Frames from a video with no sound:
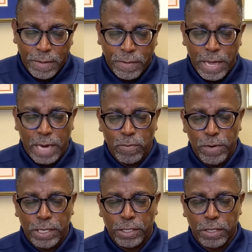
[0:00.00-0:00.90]
that
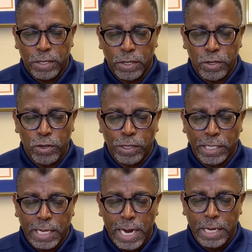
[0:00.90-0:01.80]
which you are
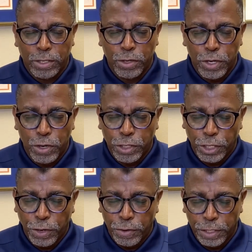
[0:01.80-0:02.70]
saying to your
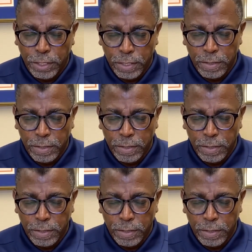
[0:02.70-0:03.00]
church,